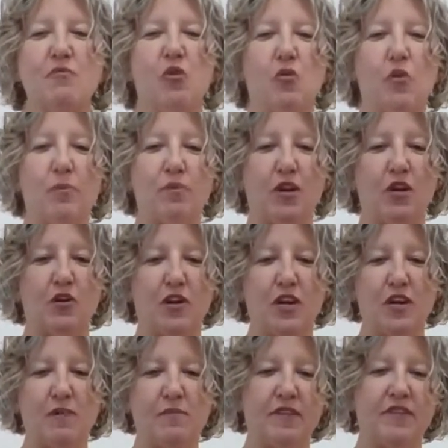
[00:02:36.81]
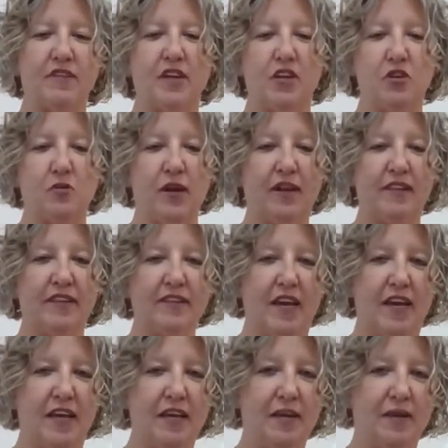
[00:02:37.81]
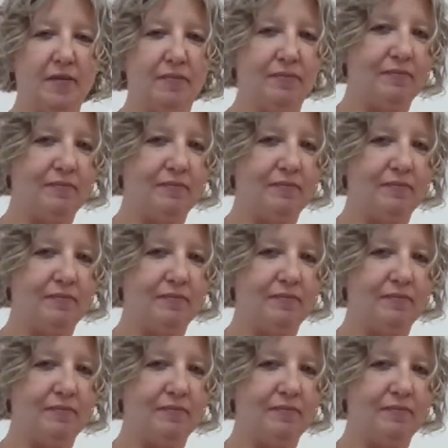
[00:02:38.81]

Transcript: or whipping cream is another way to say it.